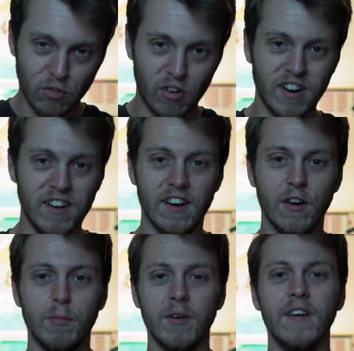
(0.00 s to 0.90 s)
grind it
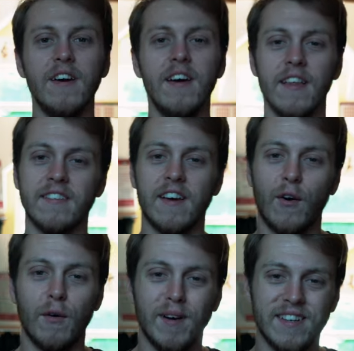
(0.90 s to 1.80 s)
open. That's how
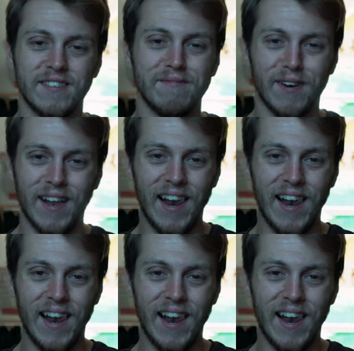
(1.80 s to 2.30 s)
I imagine my